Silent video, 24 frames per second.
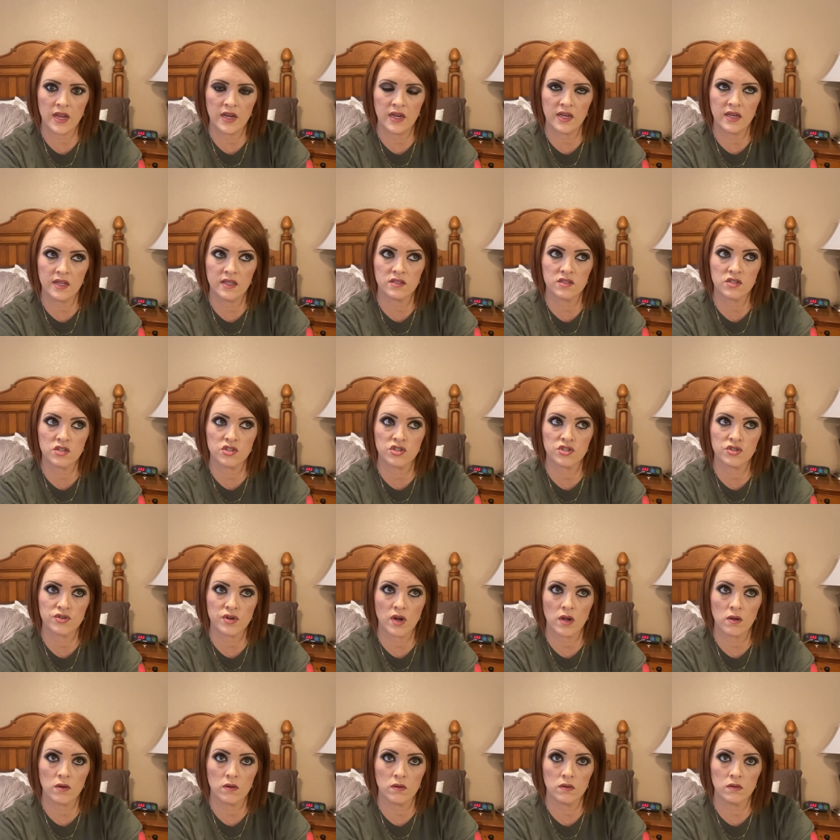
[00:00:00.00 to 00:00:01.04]
and it is a
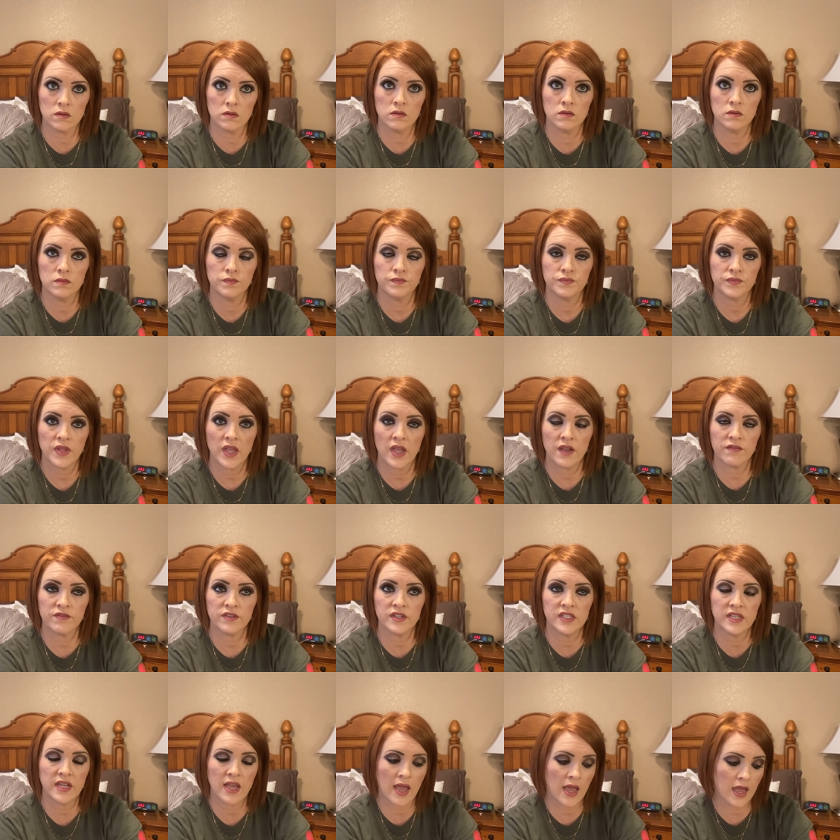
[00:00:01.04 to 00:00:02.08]
struggle
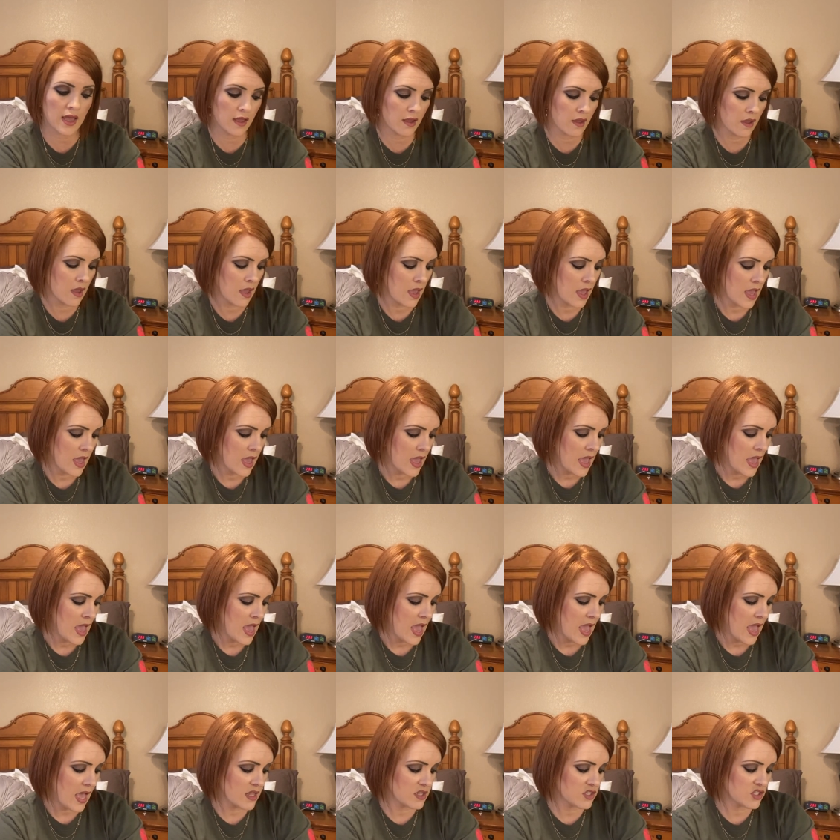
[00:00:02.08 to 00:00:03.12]
every day.
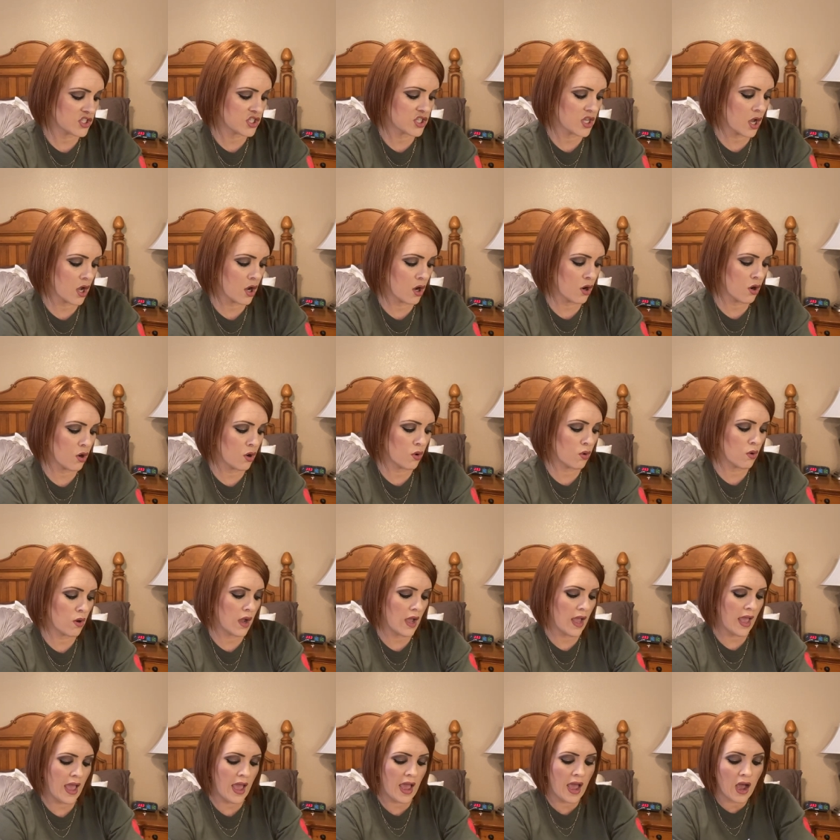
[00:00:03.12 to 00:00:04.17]
And so
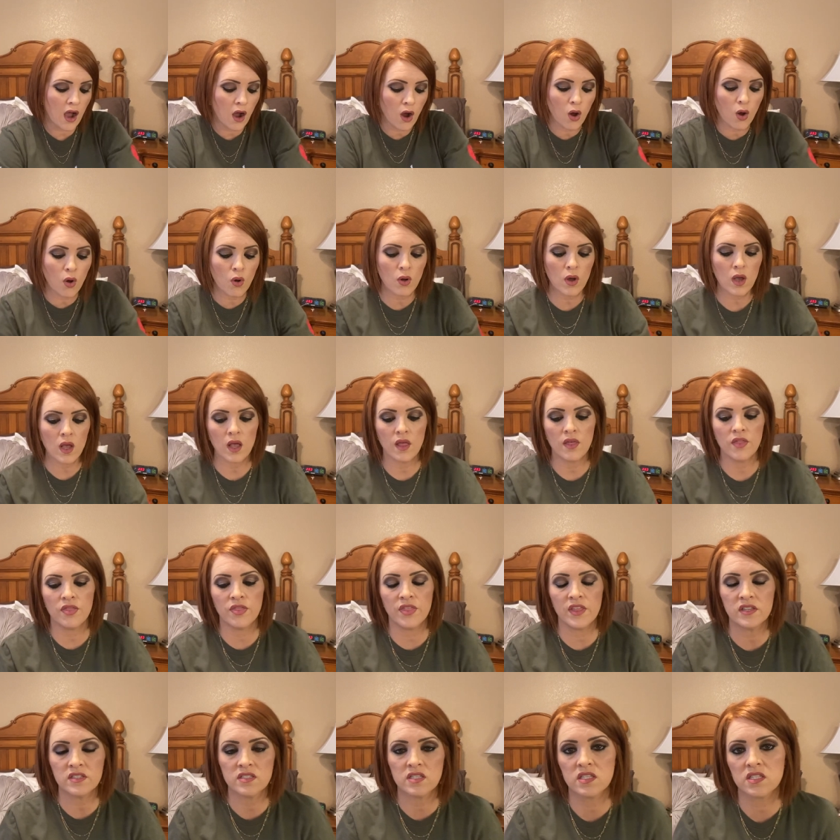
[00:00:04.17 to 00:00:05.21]
how
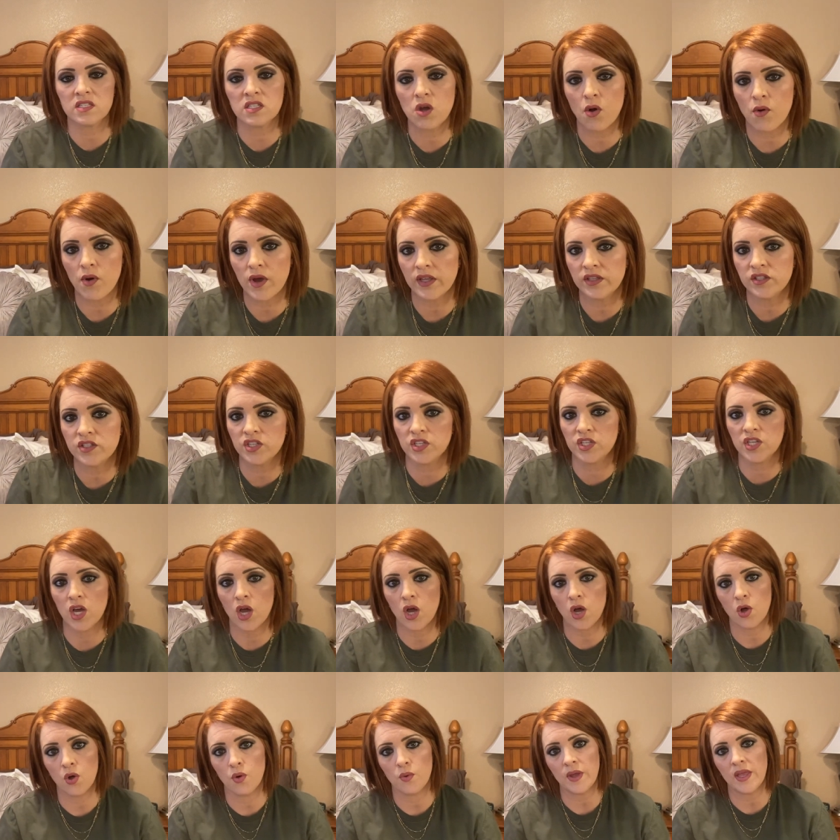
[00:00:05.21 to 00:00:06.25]
this is going to
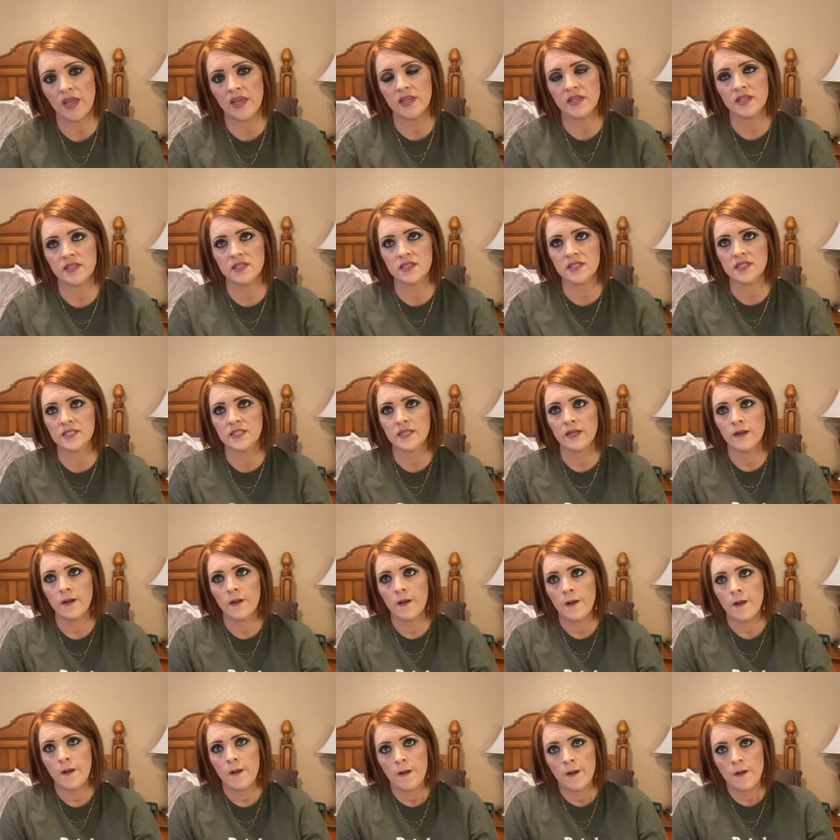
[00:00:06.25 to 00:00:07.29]
go is
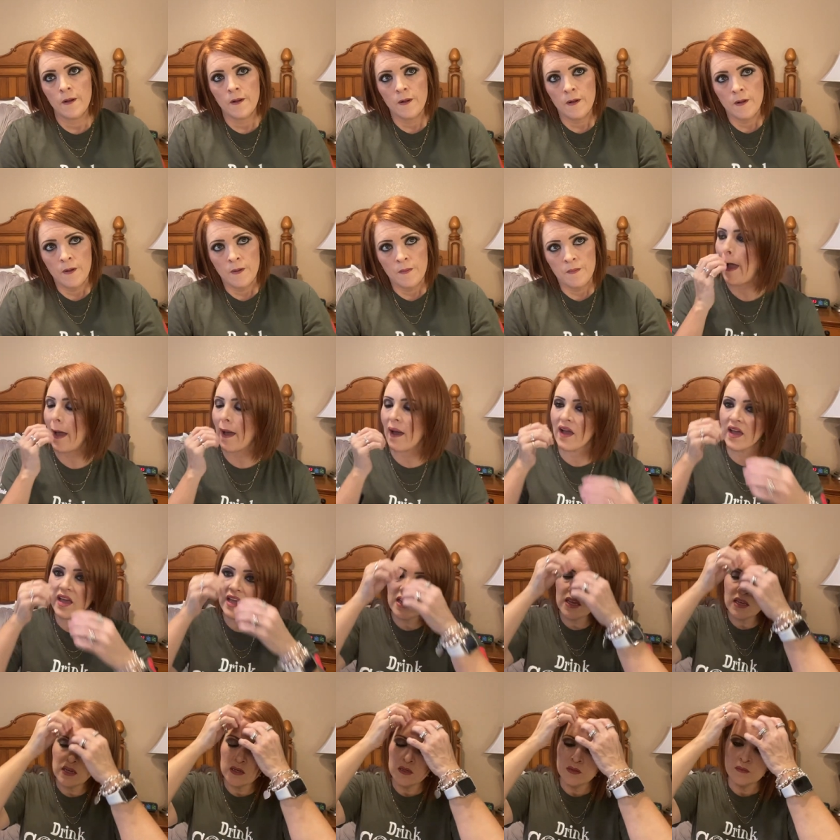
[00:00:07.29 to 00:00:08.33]

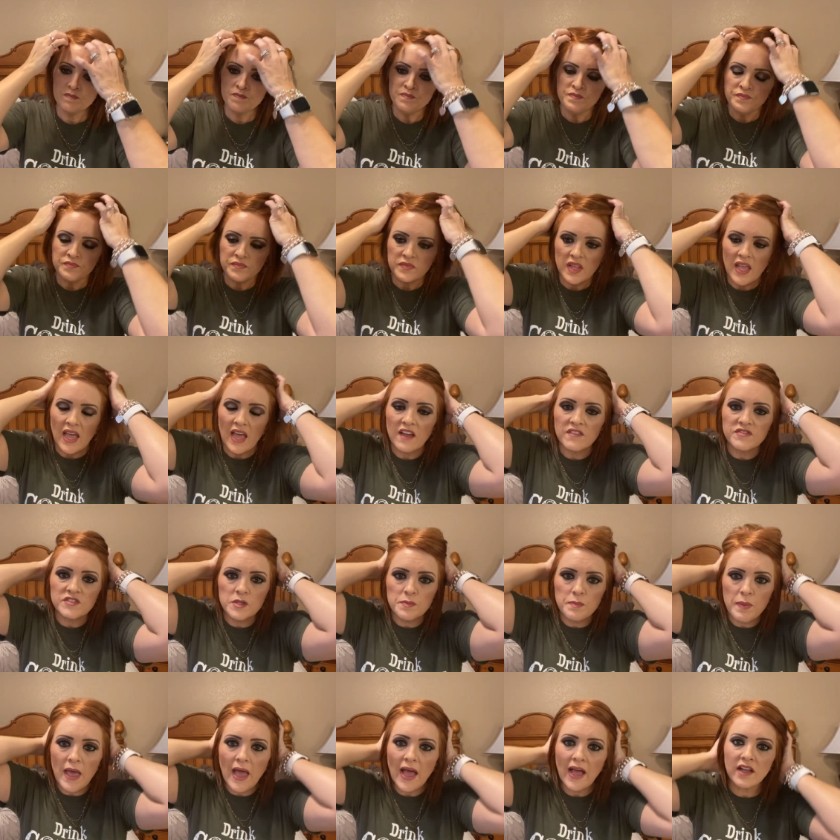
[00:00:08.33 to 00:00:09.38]
I have to
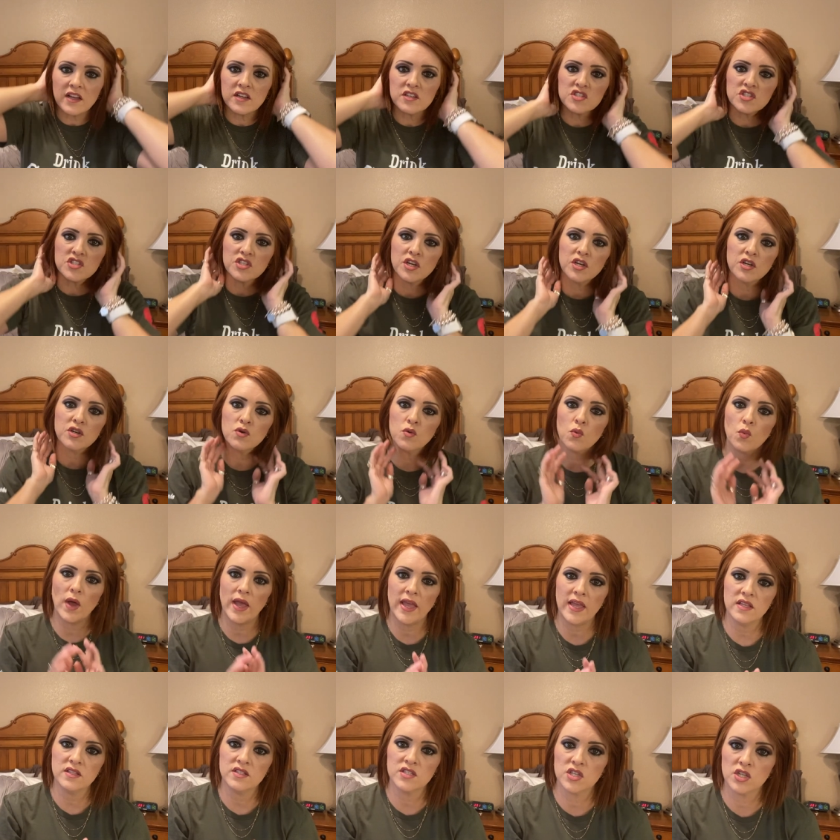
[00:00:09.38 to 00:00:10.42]
pack a certain
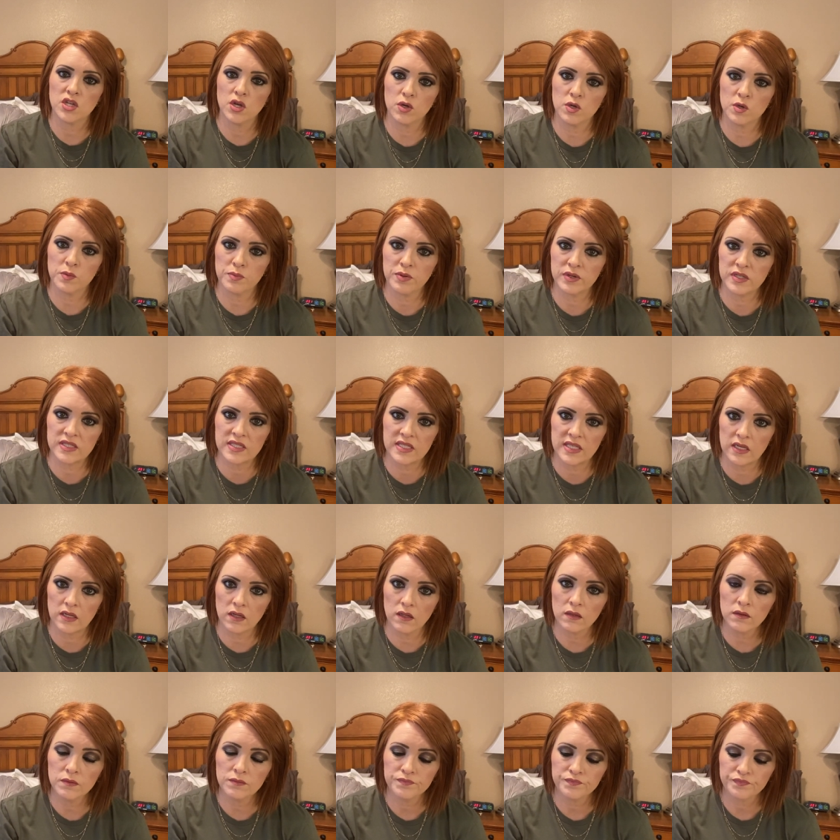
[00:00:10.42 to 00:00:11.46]
way to go to
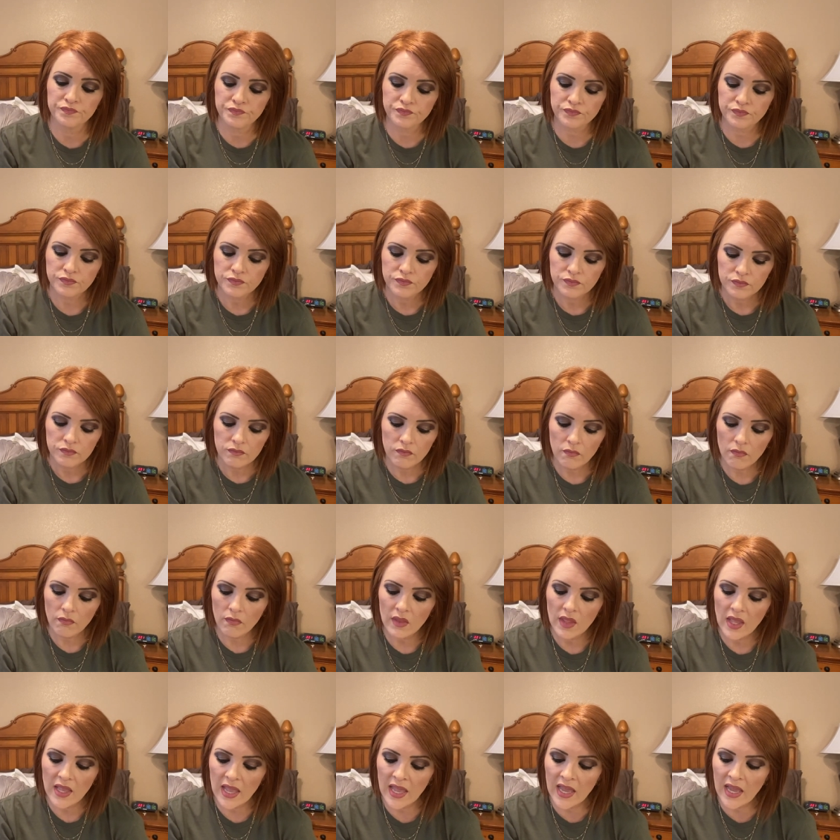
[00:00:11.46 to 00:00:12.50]
Brazil.
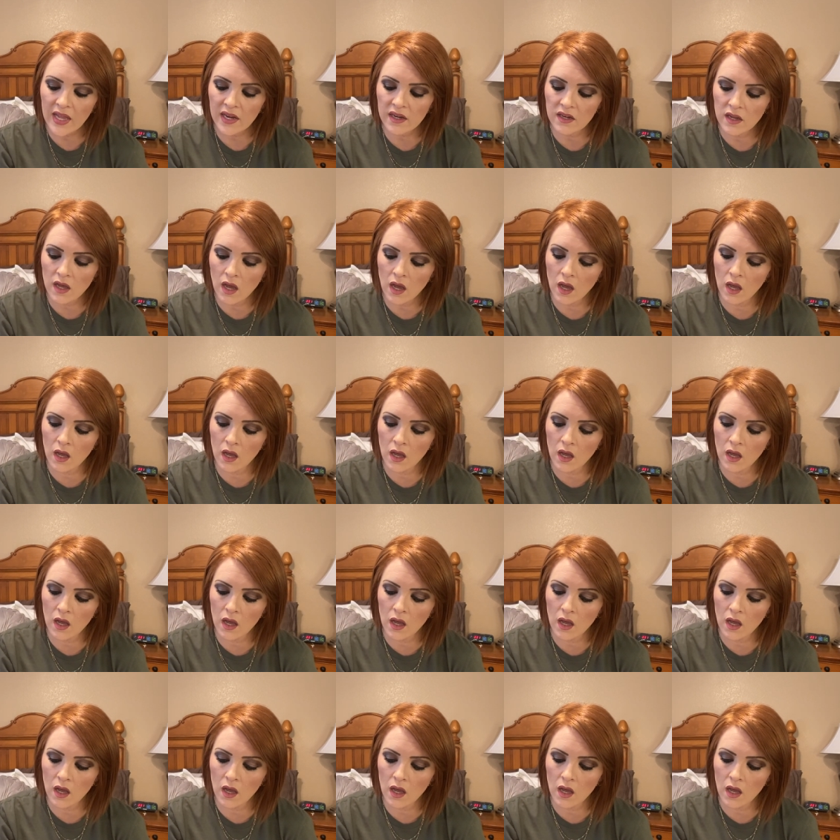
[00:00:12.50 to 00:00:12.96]
And